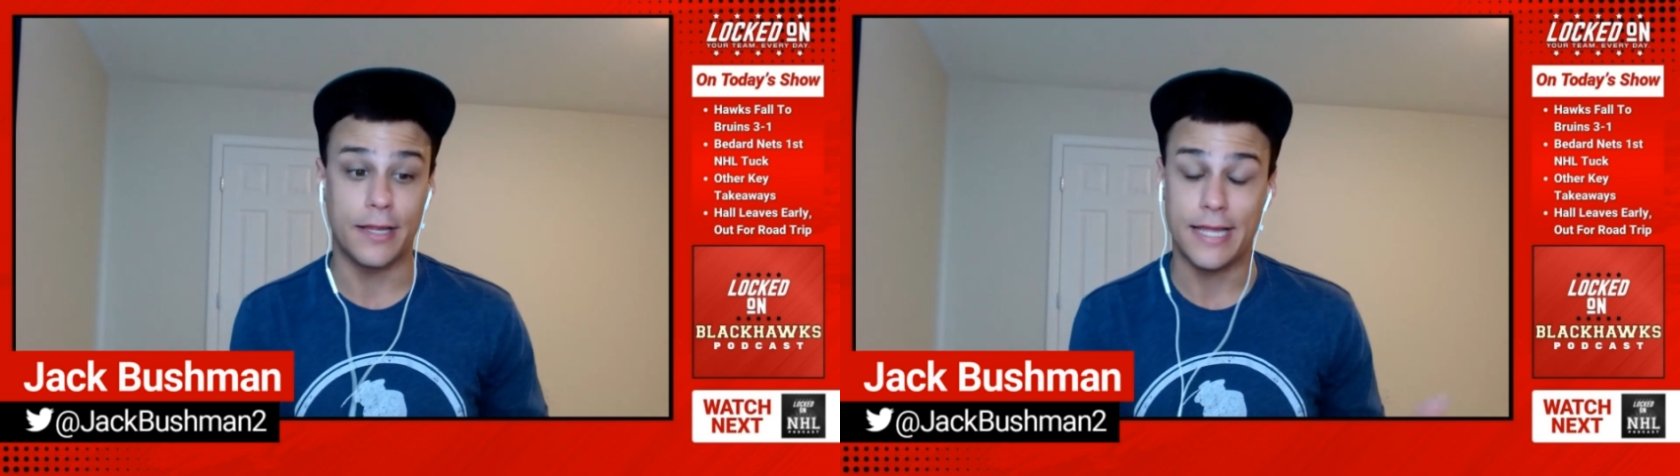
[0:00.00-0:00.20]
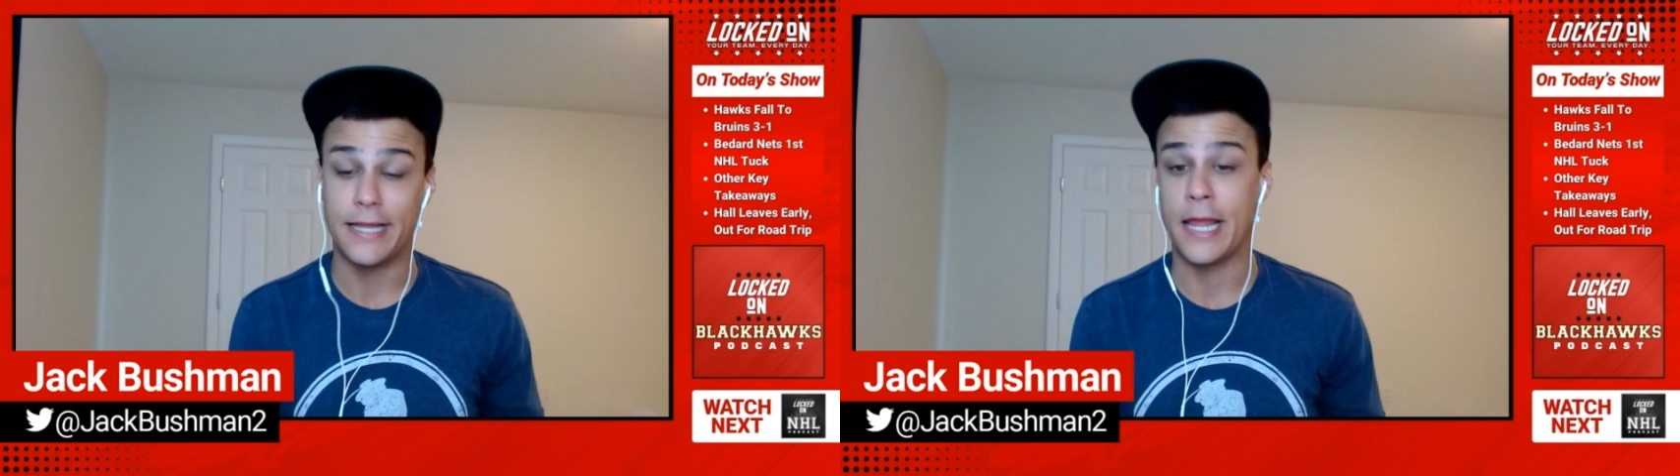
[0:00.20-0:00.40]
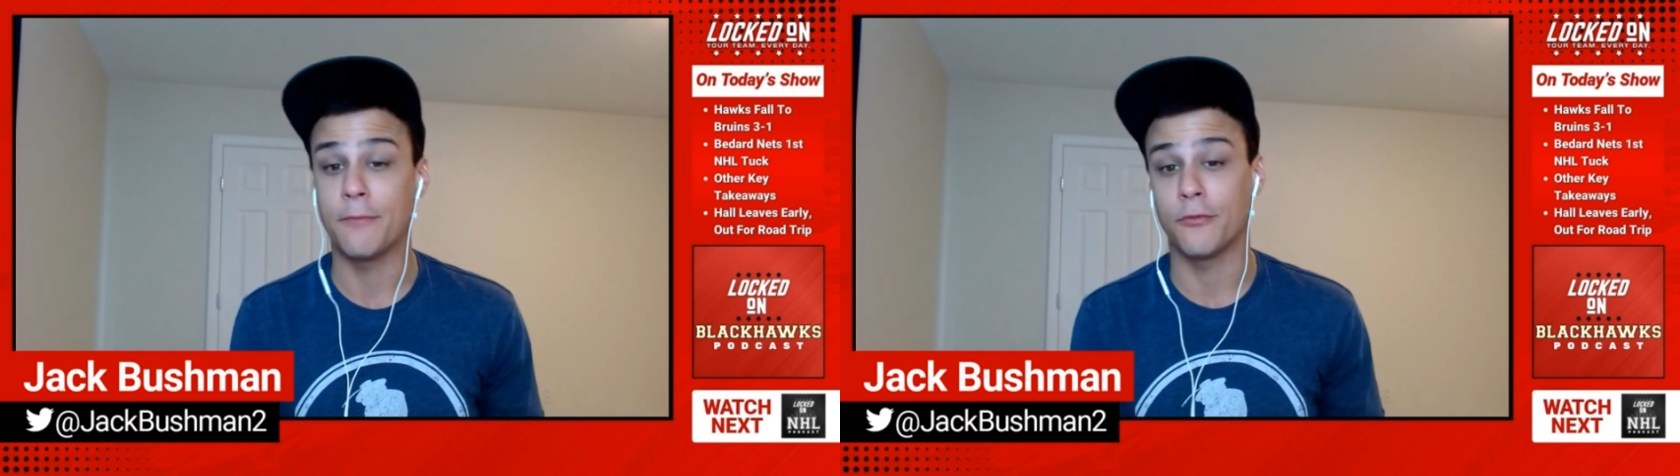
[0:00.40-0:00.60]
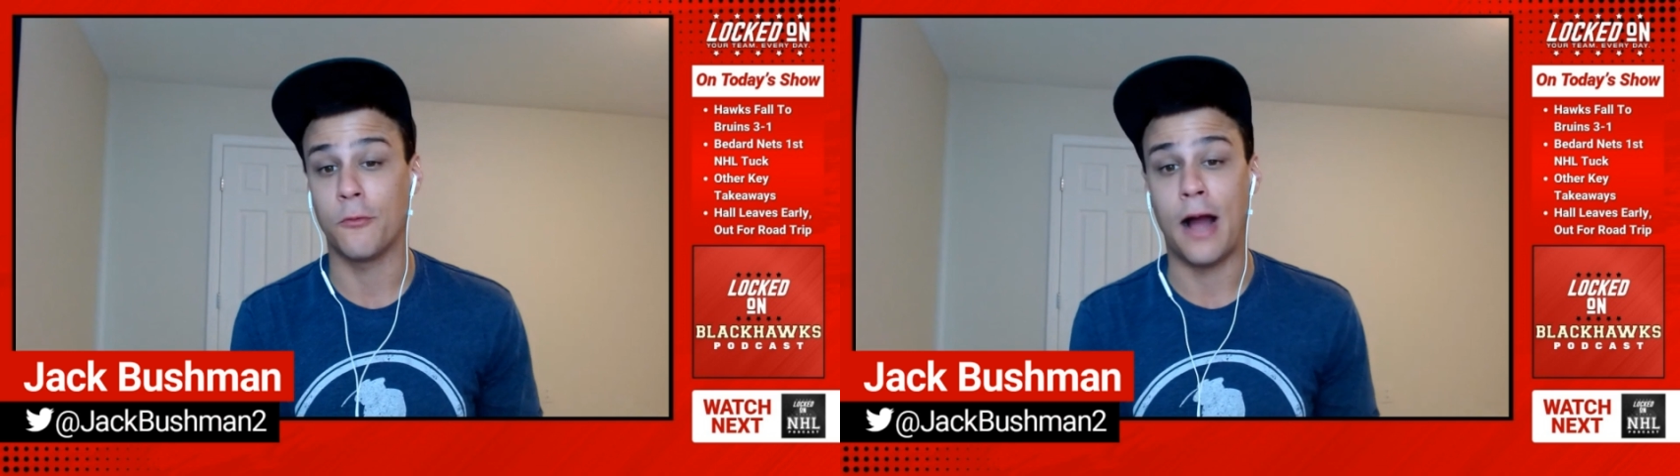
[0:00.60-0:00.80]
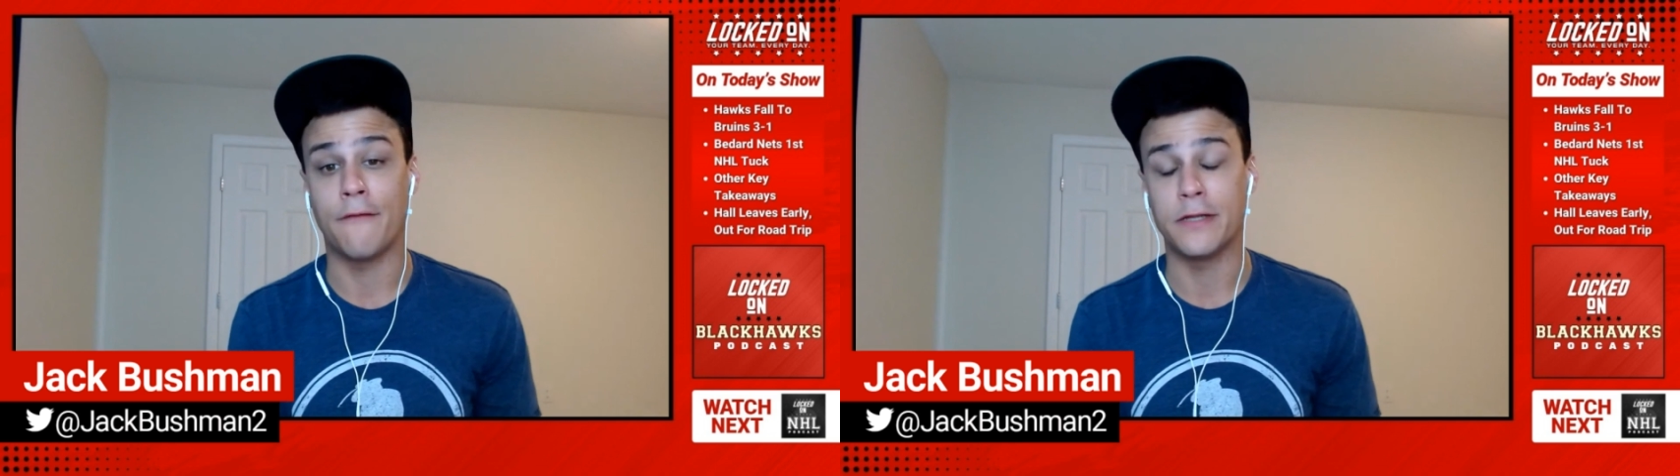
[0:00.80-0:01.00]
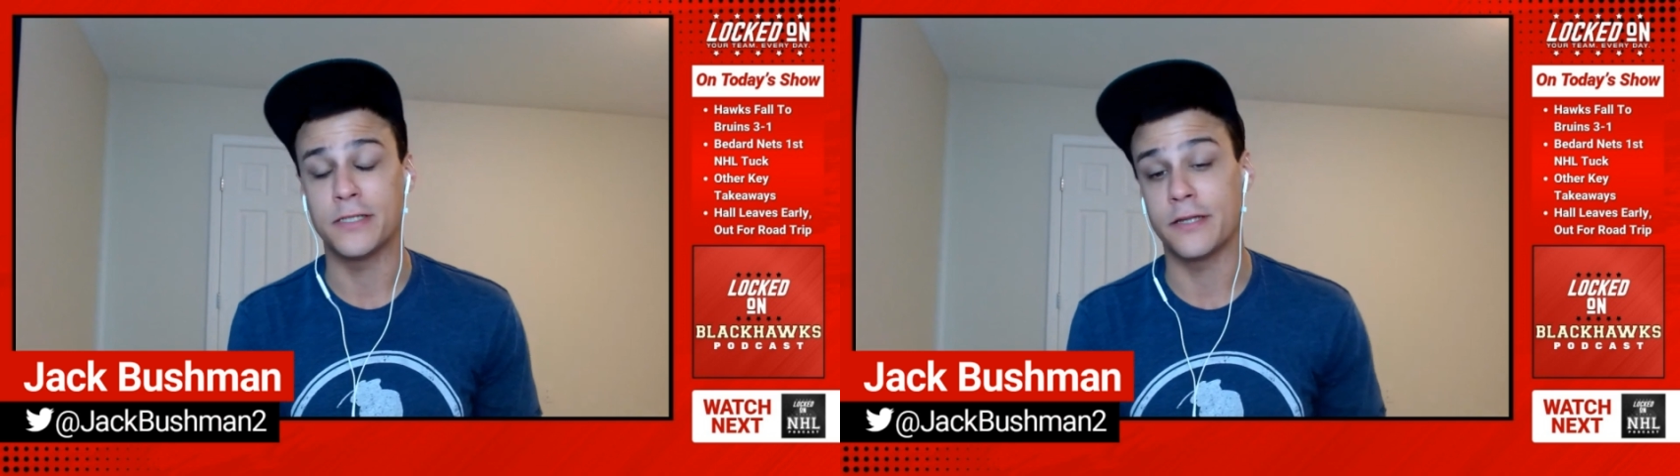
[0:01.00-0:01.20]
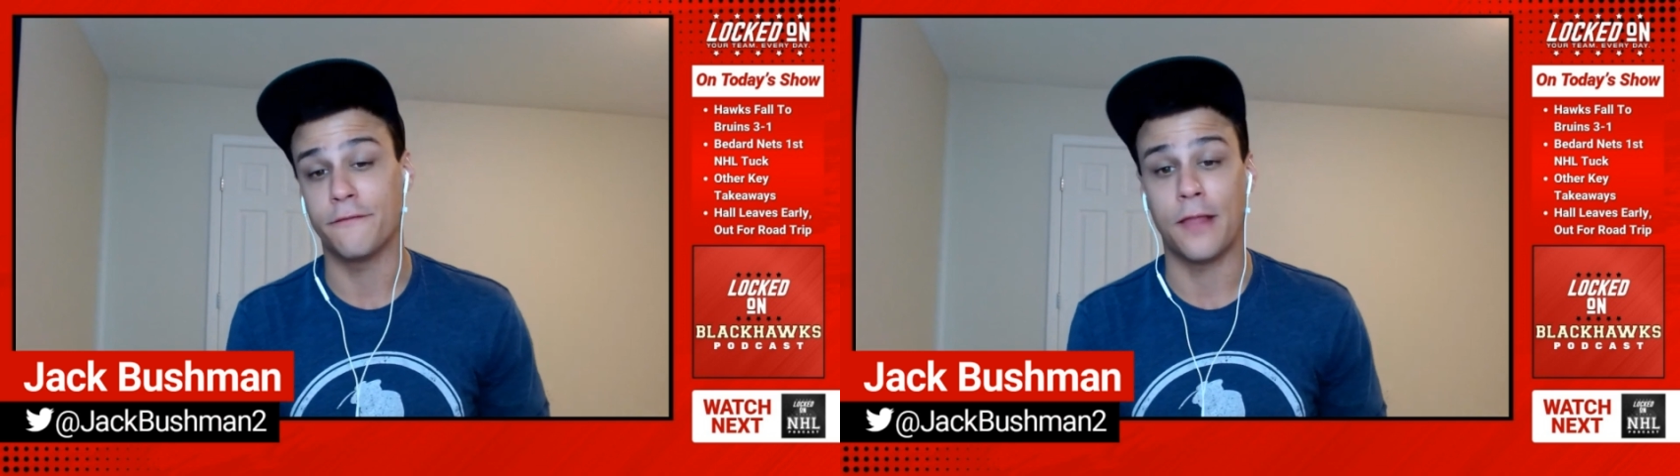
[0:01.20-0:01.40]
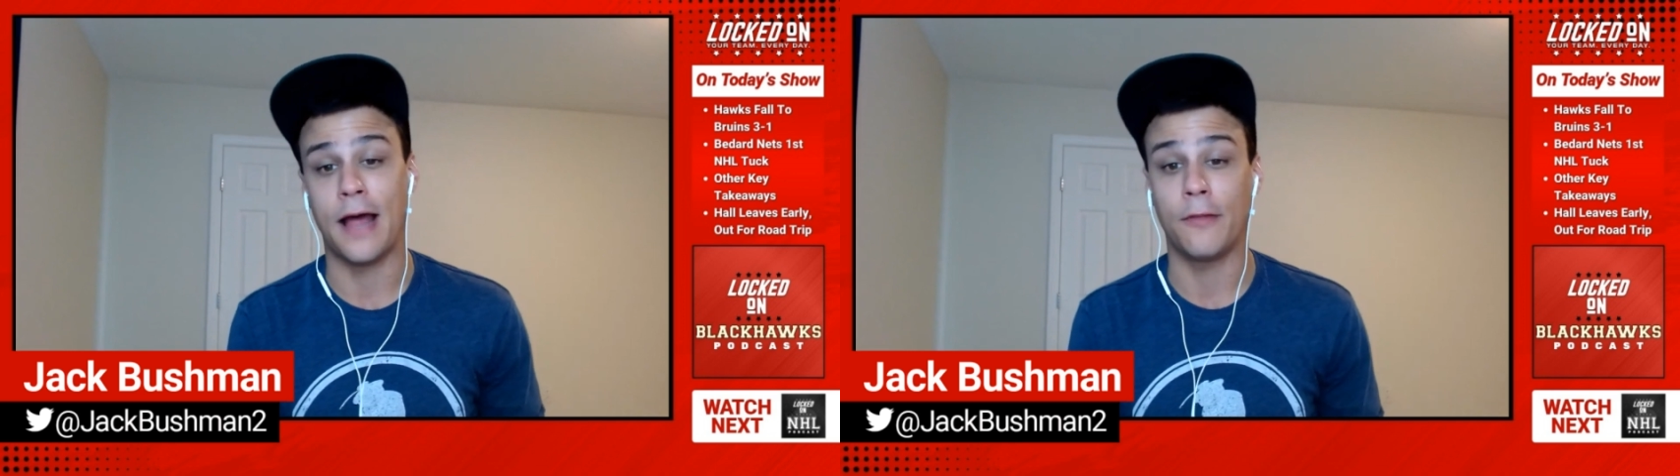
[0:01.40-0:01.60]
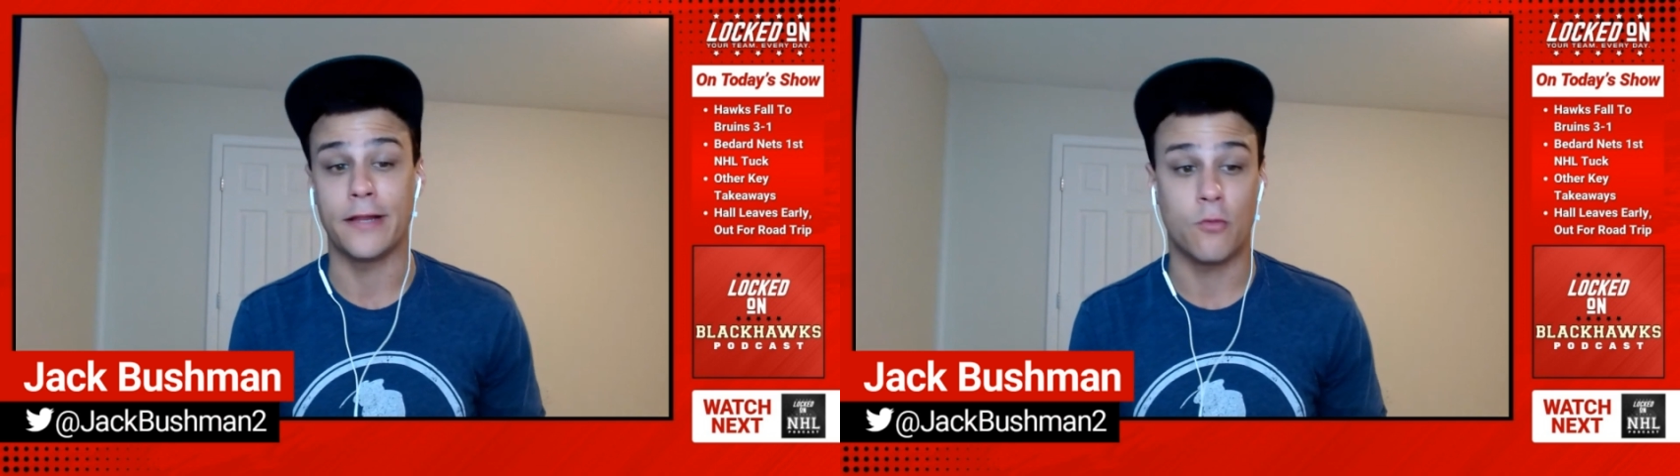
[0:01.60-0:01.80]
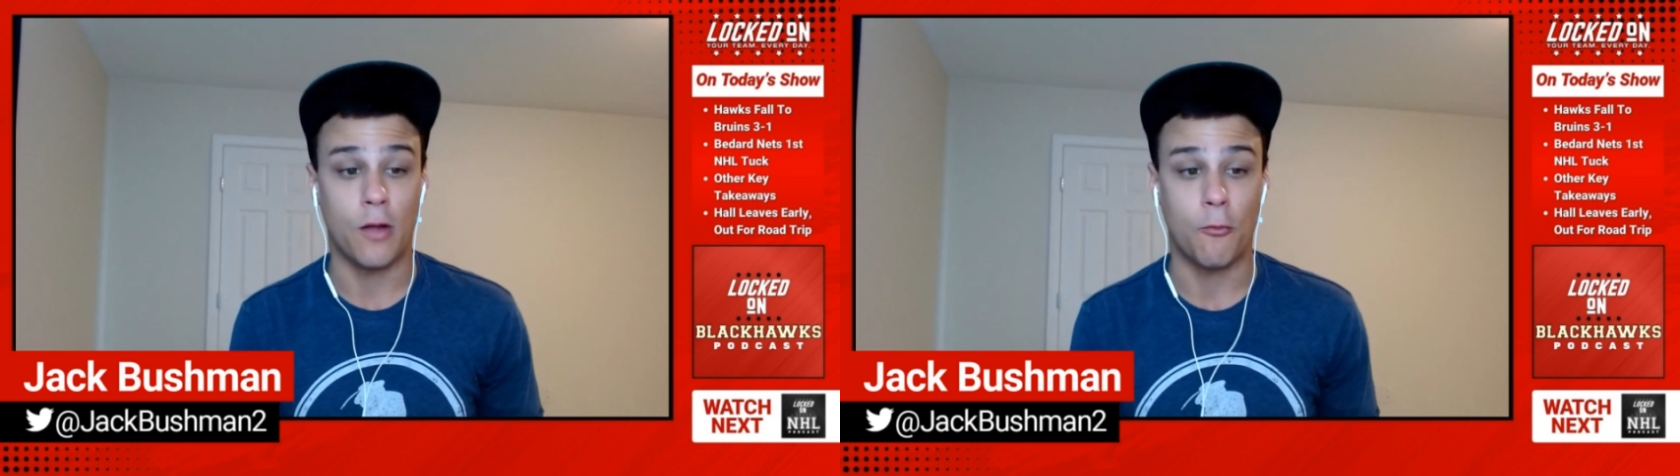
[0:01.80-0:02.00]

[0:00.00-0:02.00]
They came through, obviously, for that late goal.